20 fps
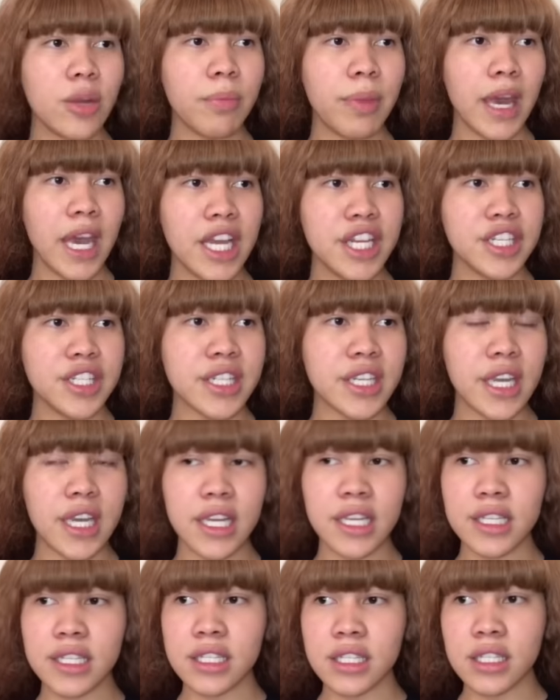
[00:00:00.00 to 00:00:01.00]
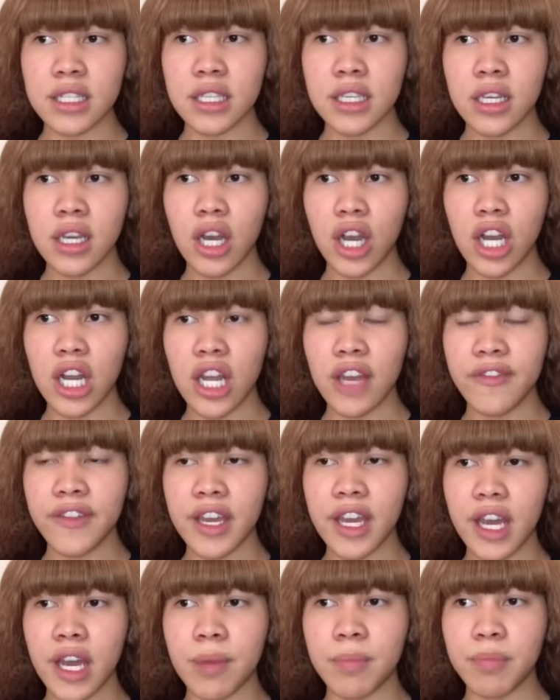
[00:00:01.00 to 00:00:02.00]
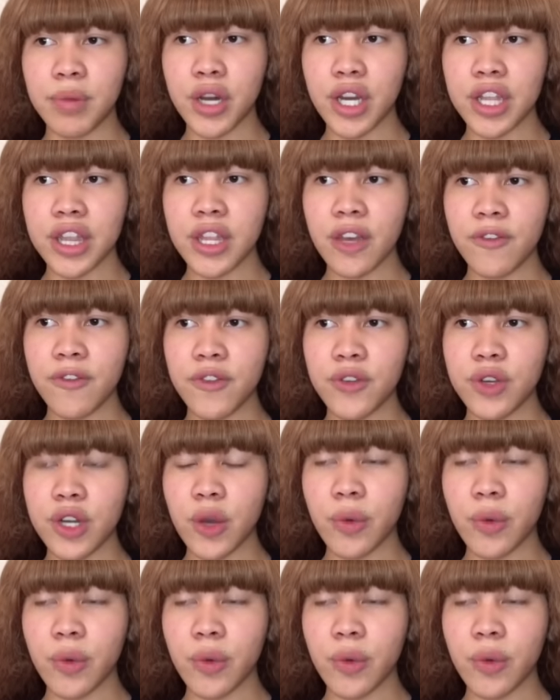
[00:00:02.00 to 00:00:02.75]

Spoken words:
on page 6... Olivia, put the food